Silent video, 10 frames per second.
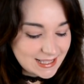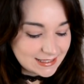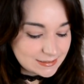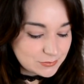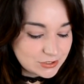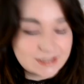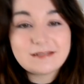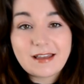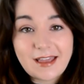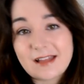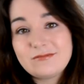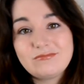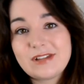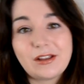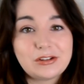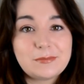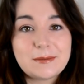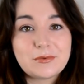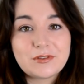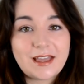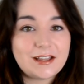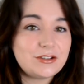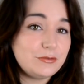This will just, again, tell you people that